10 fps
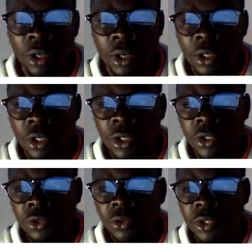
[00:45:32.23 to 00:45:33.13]
So
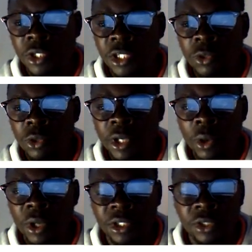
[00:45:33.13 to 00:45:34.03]
this is what I wanted
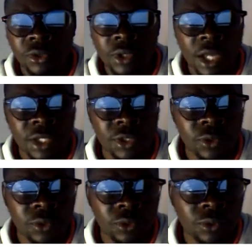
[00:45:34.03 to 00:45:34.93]
you guys to
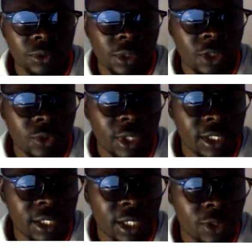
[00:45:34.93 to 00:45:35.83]
get to understand,
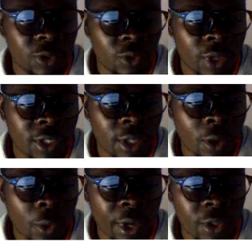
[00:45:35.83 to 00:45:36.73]
so that when
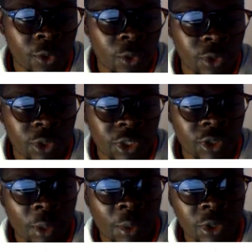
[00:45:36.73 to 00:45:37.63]
you're talking about
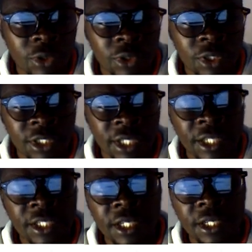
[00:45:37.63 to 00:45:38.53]
these
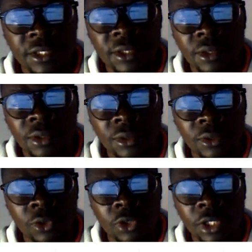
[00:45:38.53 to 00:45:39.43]
editors, because
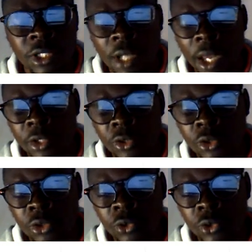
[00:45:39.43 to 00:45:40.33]
I told you
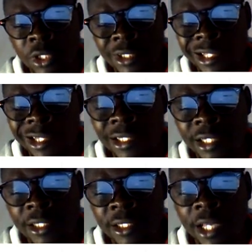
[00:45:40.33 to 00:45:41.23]
these editors, they
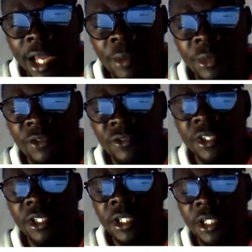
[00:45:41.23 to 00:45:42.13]
come differently
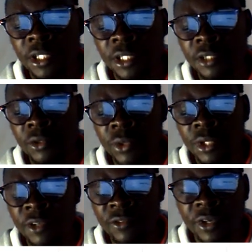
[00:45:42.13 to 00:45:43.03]
with
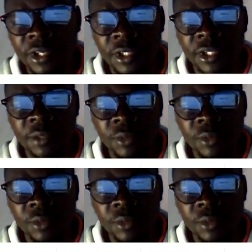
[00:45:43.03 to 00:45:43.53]
different themes.